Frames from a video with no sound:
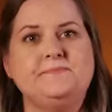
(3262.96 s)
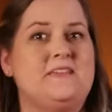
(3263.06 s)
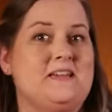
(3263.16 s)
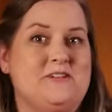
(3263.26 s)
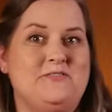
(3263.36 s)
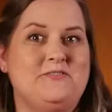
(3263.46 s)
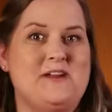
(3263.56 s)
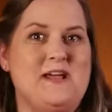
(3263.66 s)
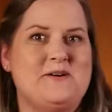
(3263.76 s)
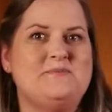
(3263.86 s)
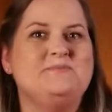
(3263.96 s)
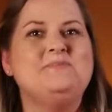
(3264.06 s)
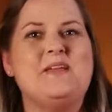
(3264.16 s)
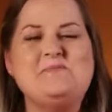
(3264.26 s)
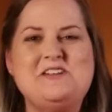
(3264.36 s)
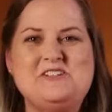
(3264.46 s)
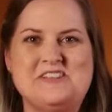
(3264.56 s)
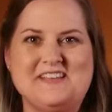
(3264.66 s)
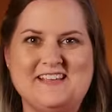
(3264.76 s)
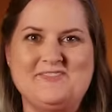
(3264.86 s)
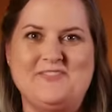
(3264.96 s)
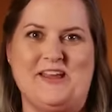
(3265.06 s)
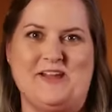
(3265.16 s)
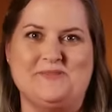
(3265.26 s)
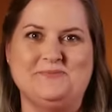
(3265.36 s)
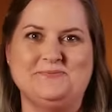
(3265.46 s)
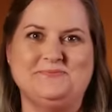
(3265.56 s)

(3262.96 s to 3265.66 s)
That's all for now. I'll meet you in the next video.